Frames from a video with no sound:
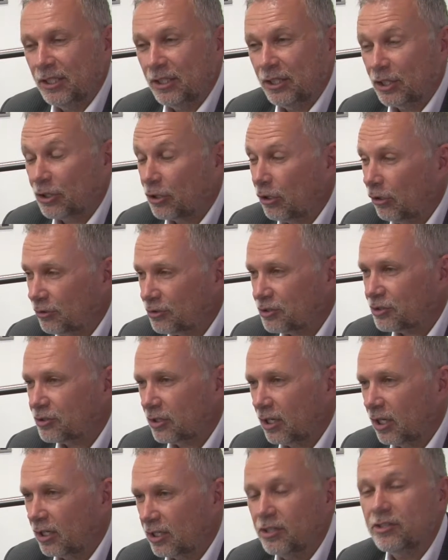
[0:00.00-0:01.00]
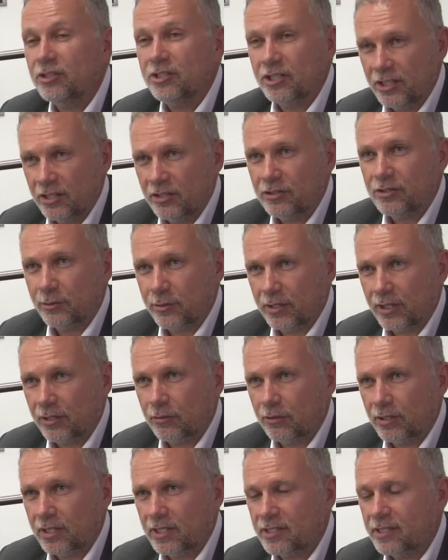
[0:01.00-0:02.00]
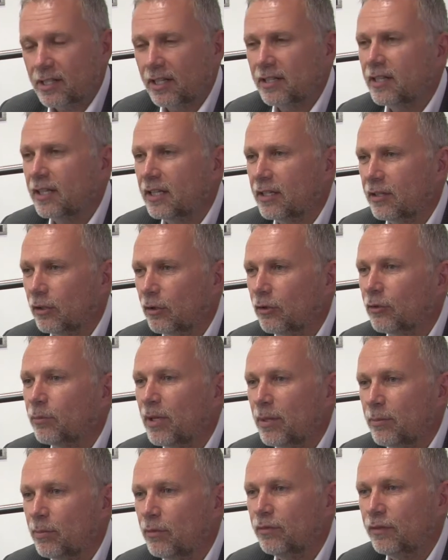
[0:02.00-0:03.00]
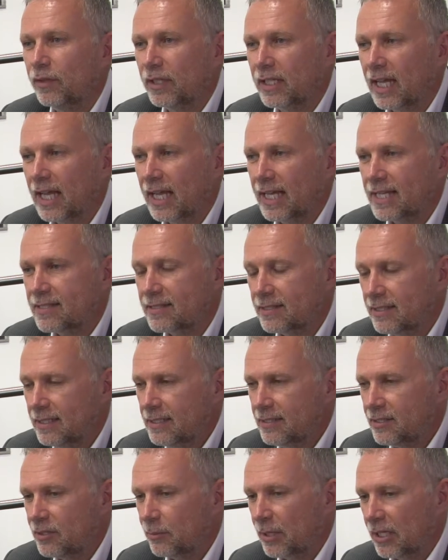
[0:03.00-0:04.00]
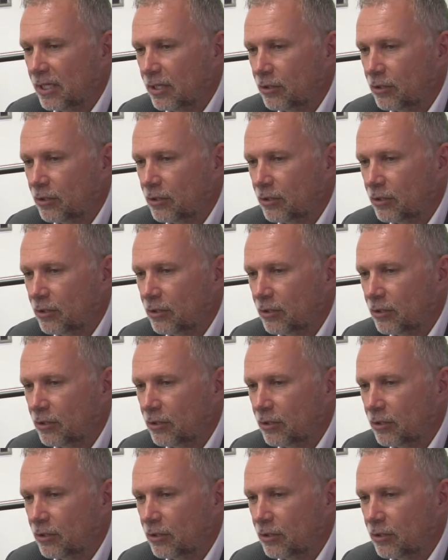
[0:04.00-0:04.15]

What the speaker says: The costs continue to increase. I think a lot of people forget to be